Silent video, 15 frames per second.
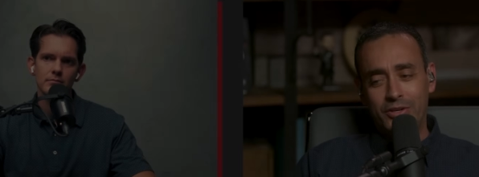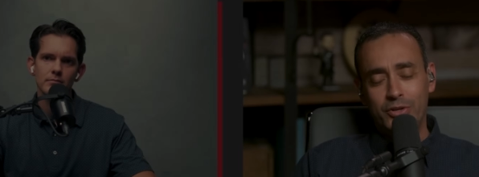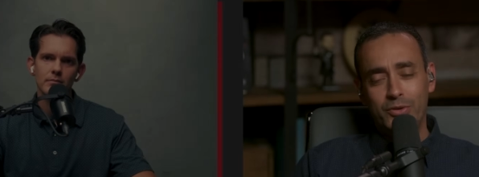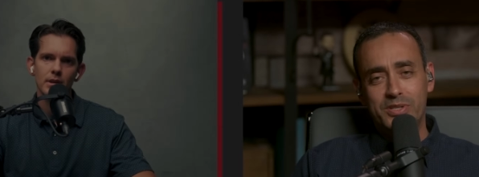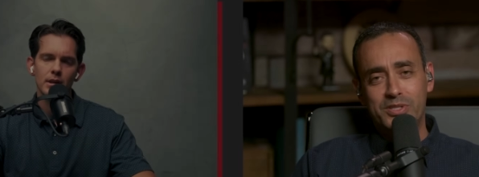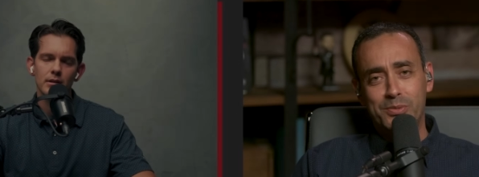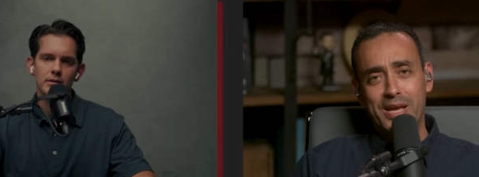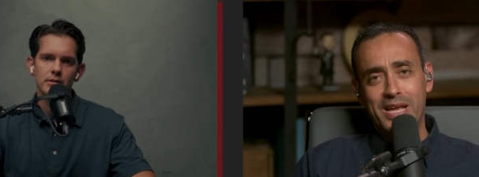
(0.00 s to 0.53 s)

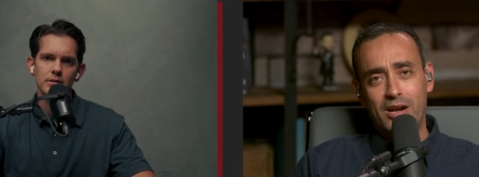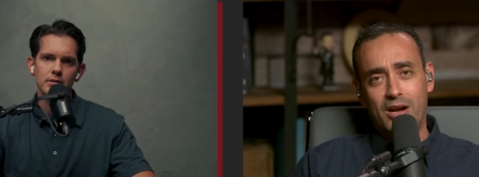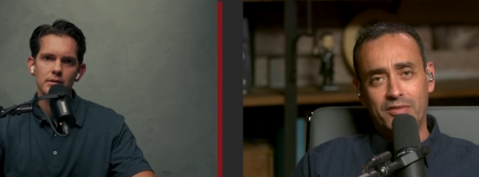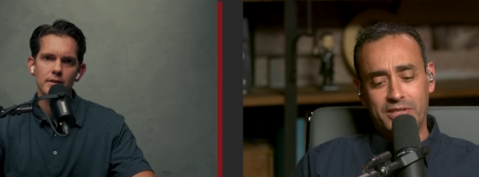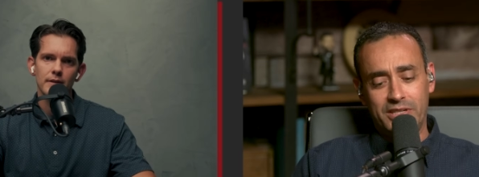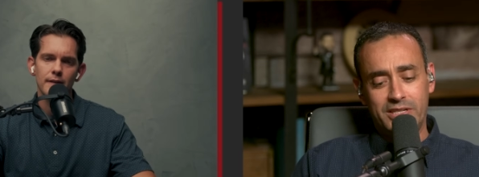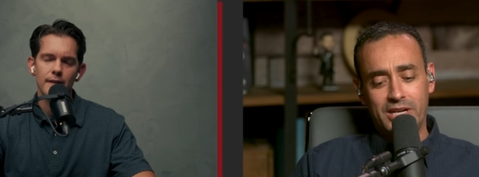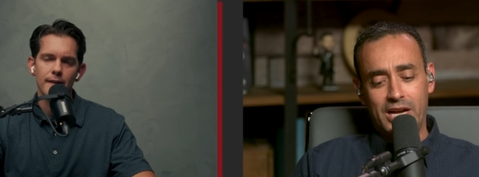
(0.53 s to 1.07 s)
Speaker 1: do as men
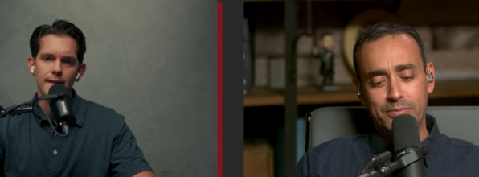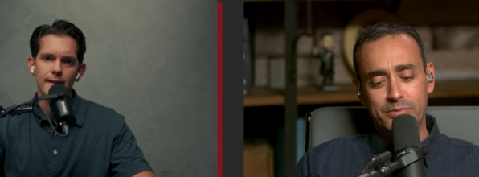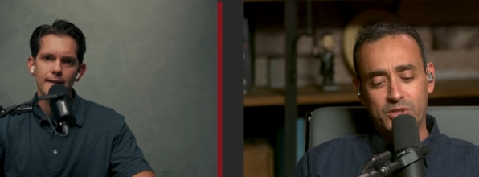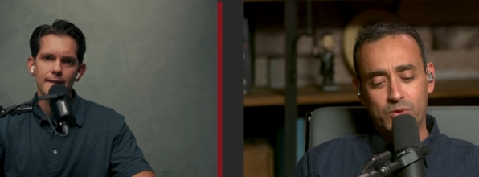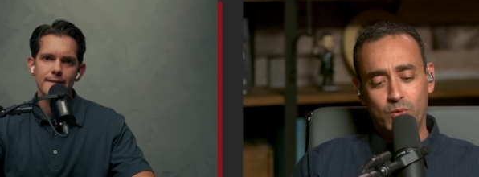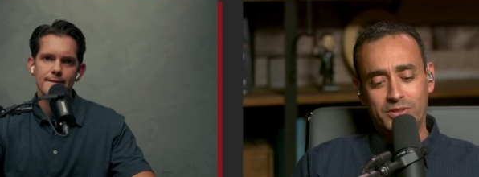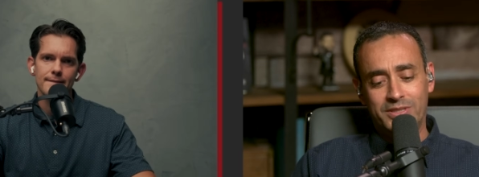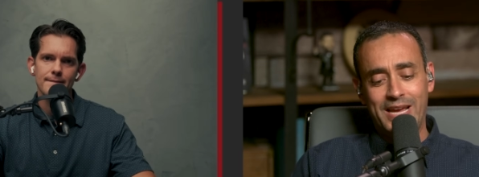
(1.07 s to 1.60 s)
oftentimes
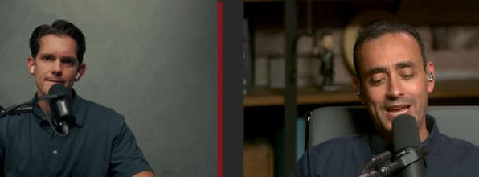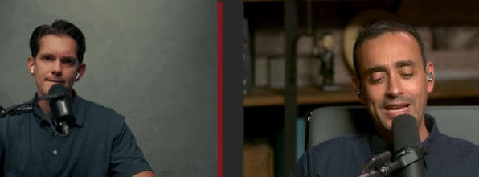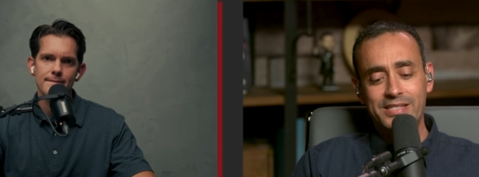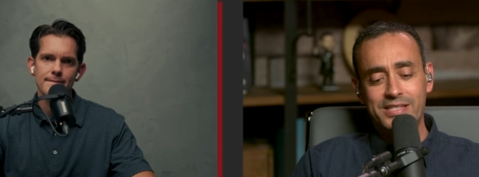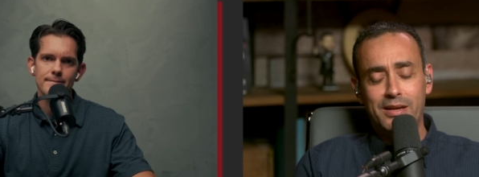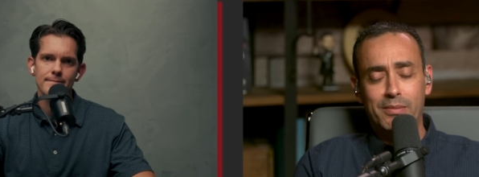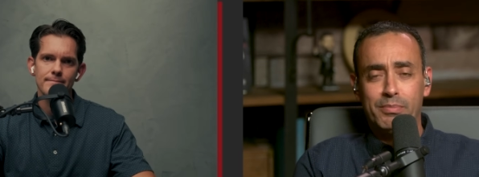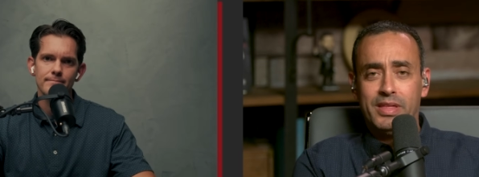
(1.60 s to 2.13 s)
is we'll take
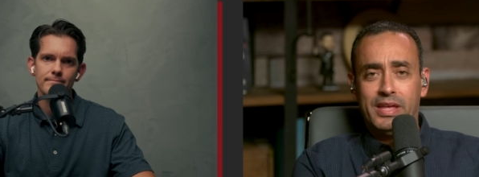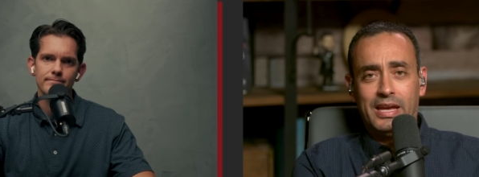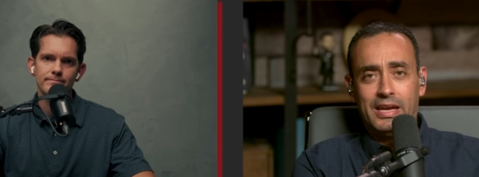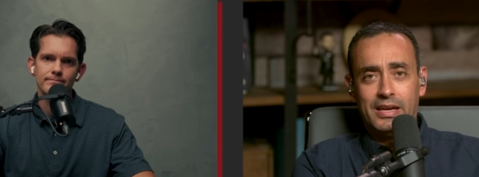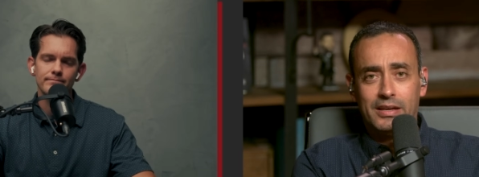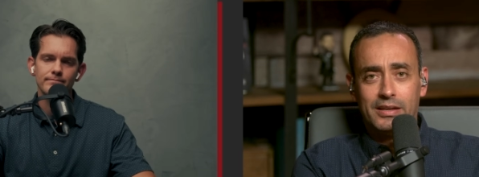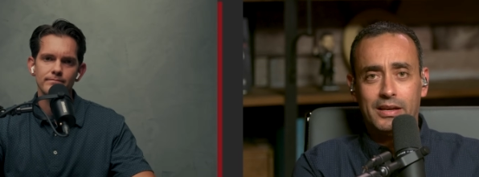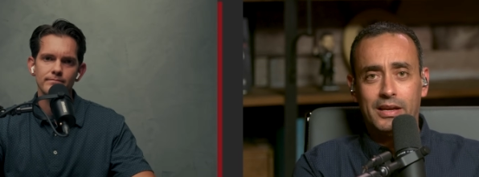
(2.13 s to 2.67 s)

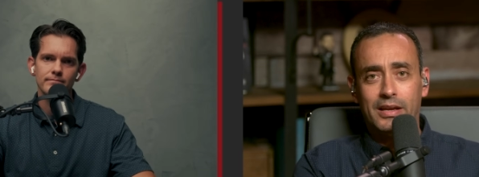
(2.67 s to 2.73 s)
something